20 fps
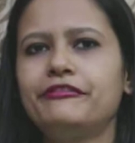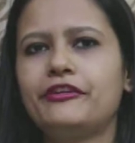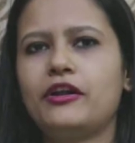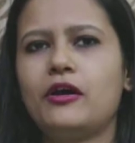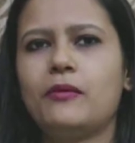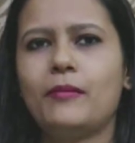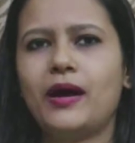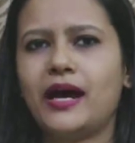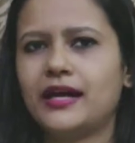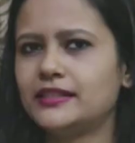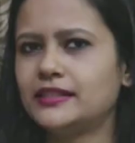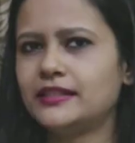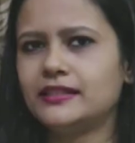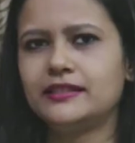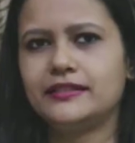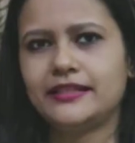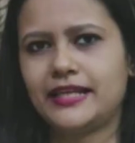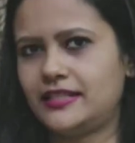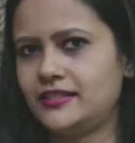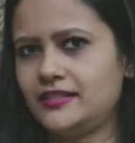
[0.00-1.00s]
from
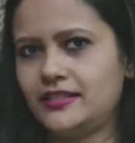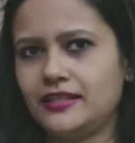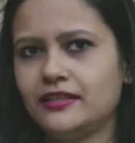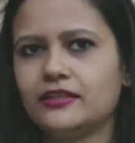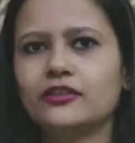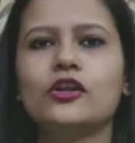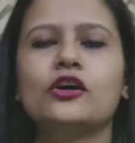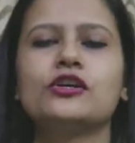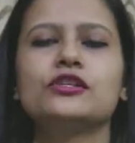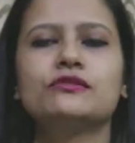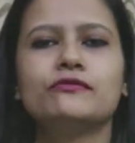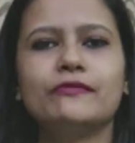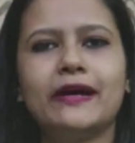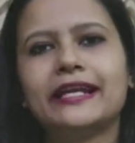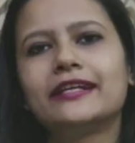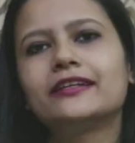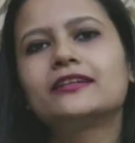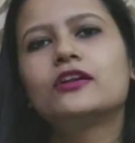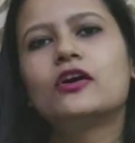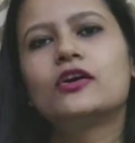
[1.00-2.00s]
Article 19, Clause
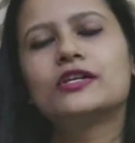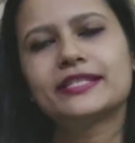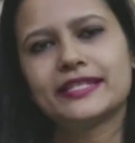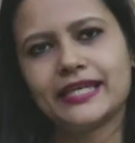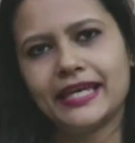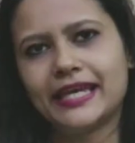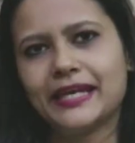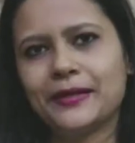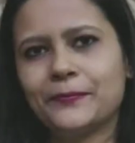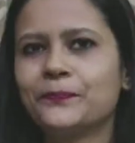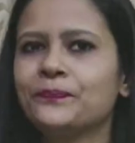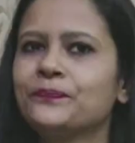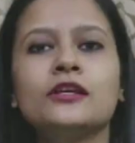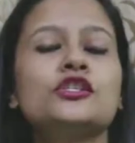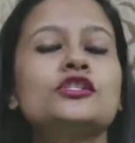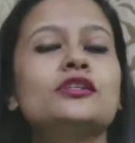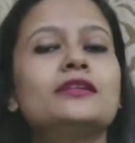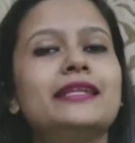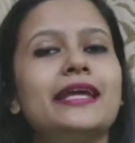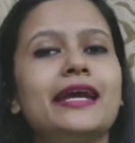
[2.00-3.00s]
1, Clause A.
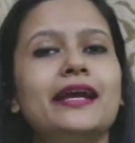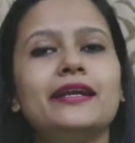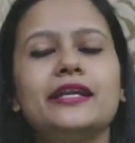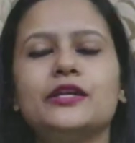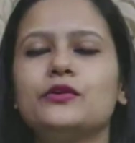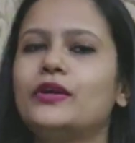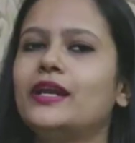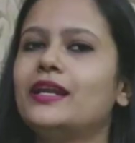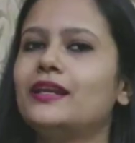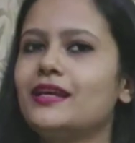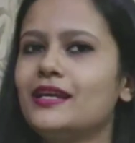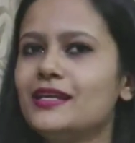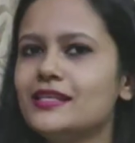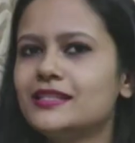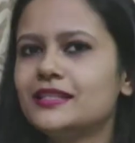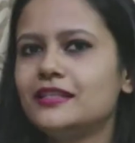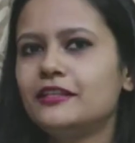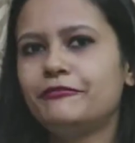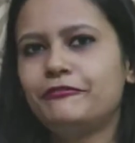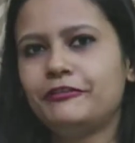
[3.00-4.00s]
So there you can
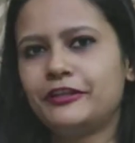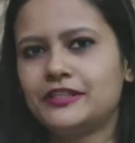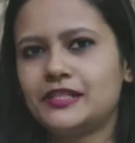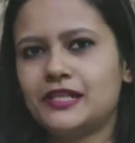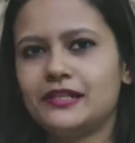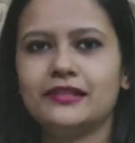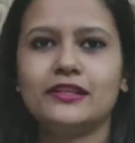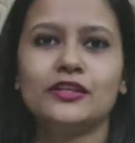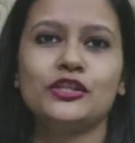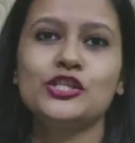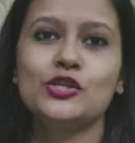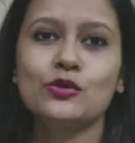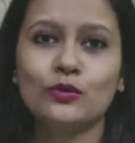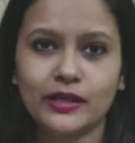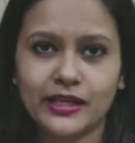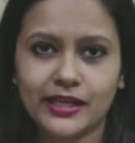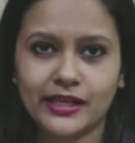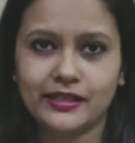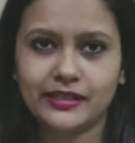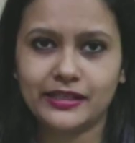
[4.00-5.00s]
easily fit in the
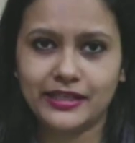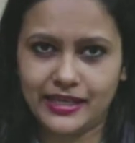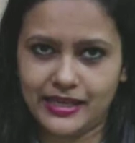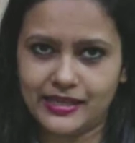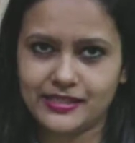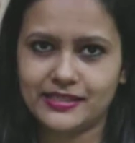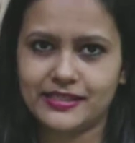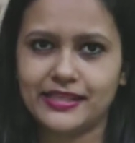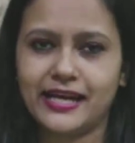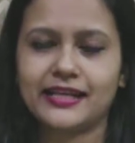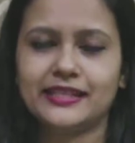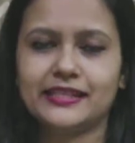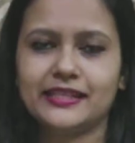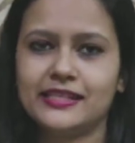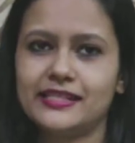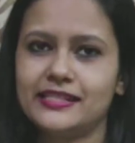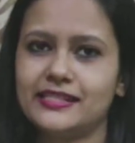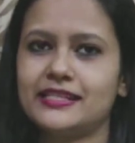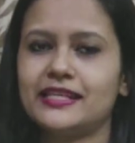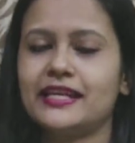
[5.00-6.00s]
toolkit case that
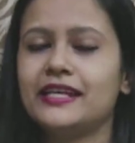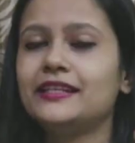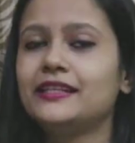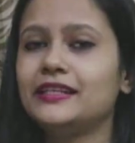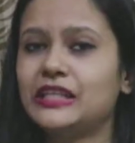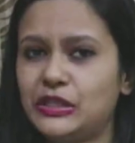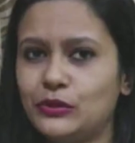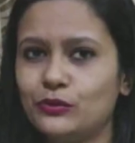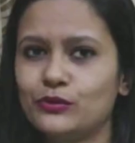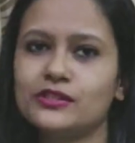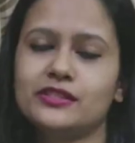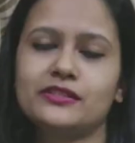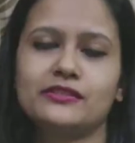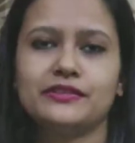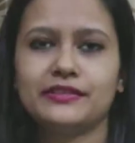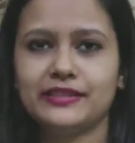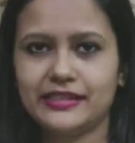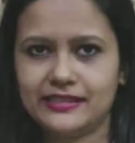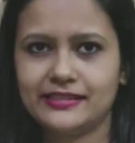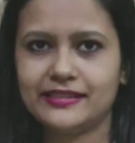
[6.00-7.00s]
is in news
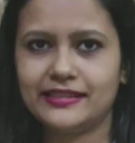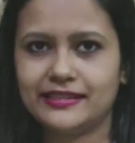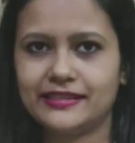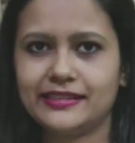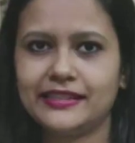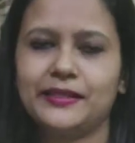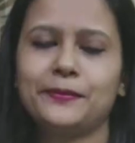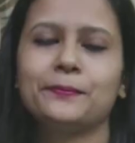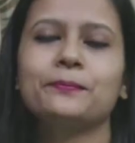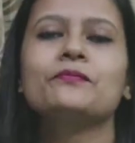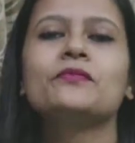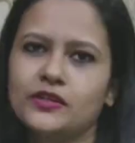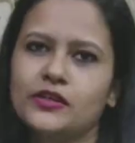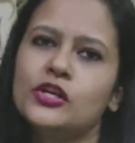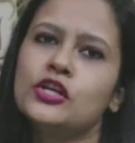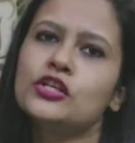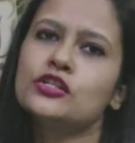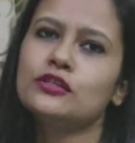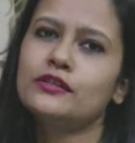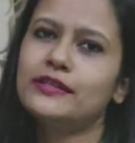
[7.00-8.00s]
recently.
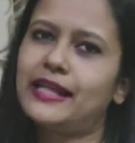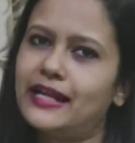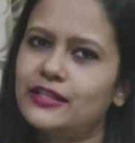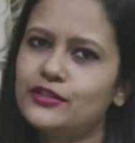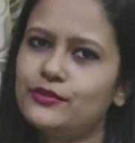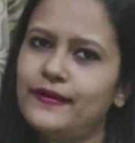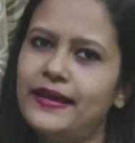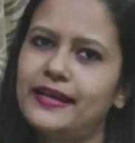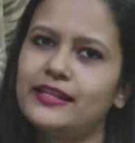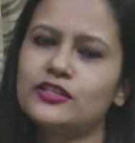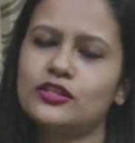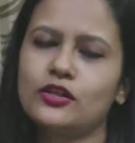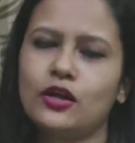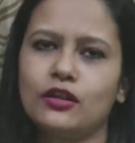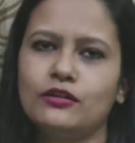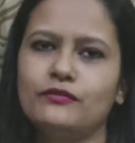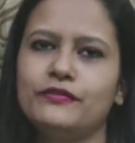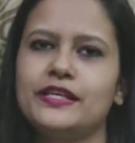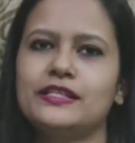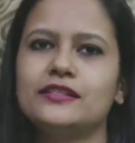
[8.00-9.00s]
So that's why it's
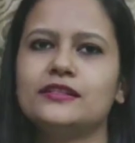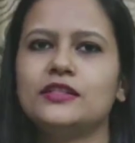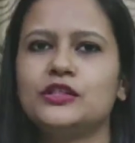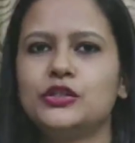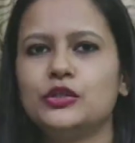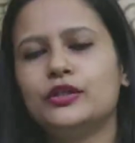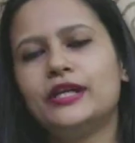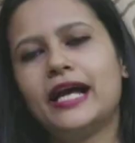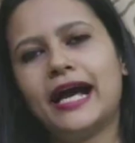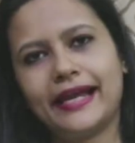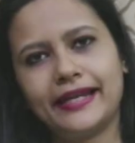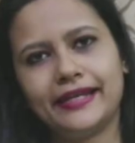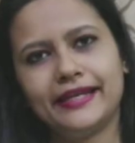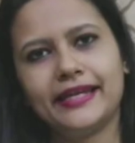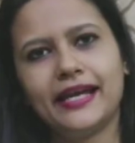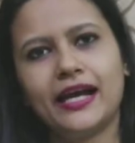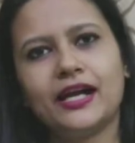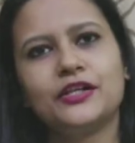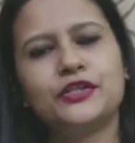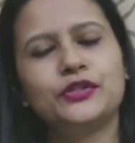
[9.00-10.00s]
always a good
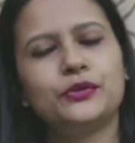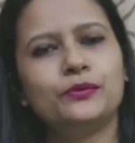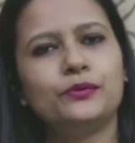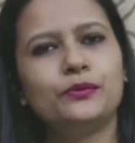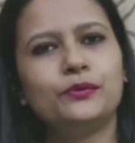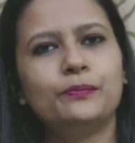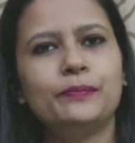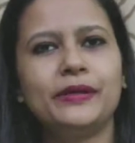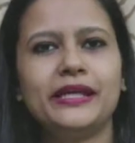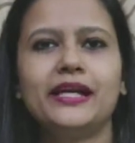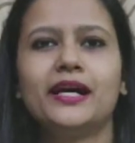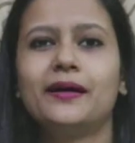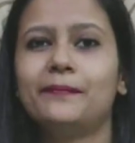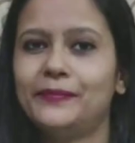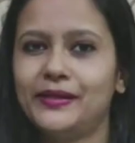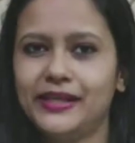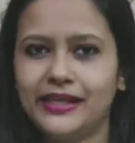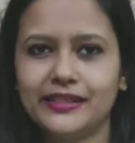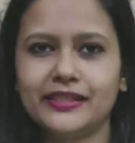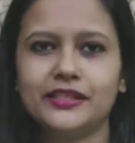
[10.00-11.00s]
idea to be
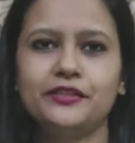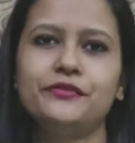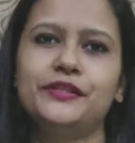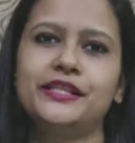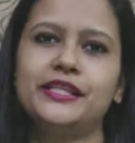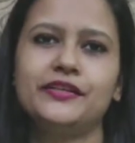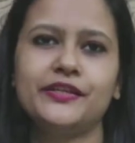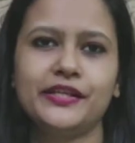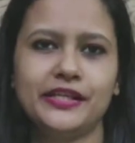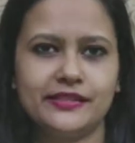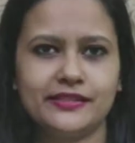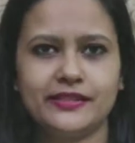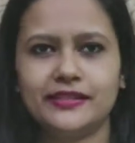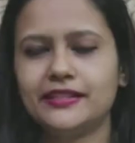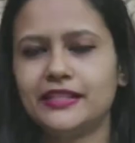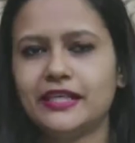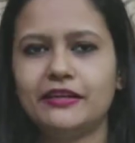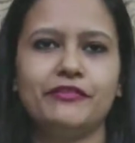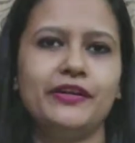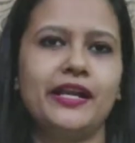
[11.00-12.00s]
updated with the
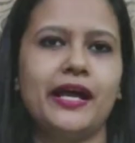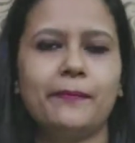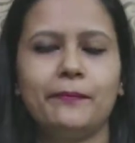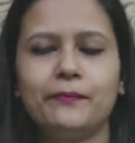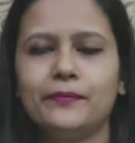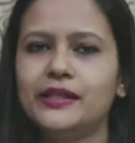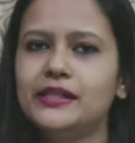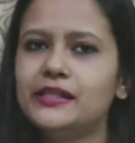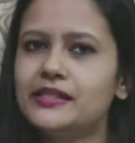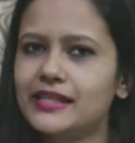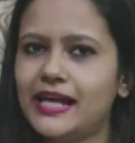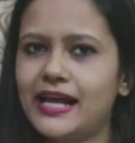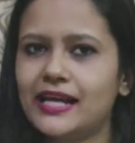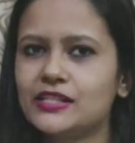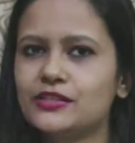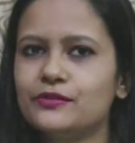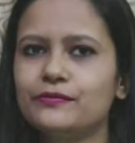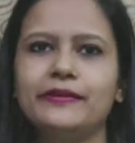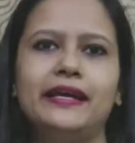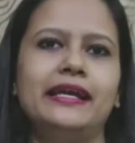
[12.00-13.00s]
recent developments
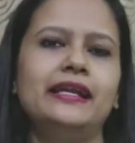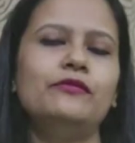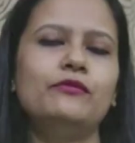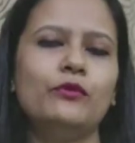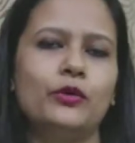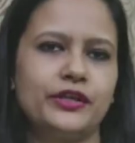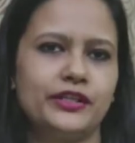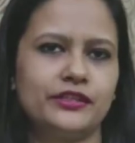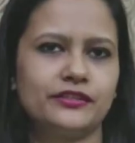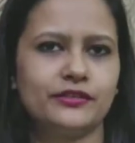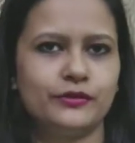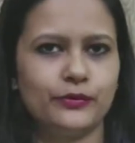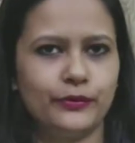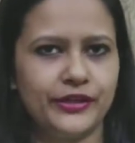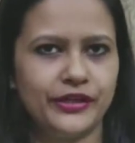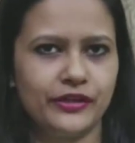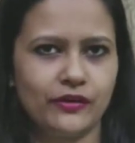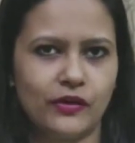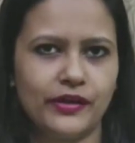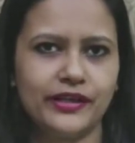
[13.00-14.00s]
as well, what is
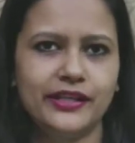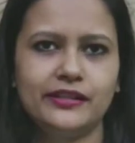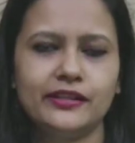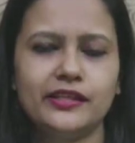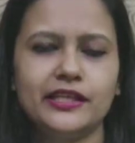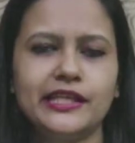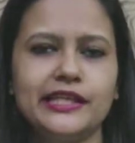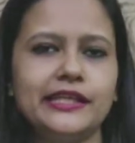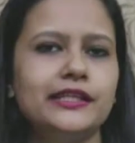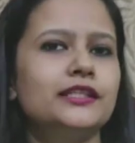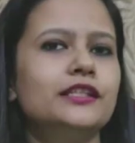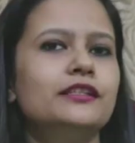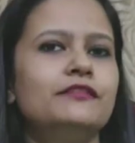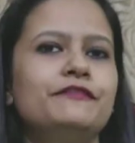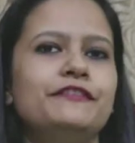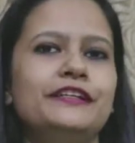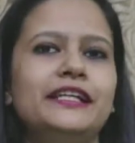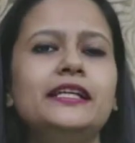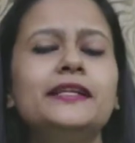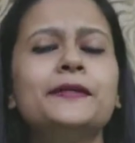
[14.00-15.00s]
going on in the legal
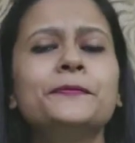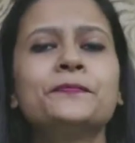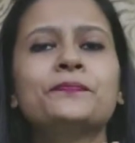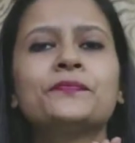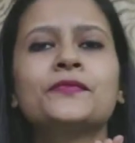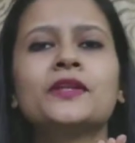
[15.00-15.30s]
field.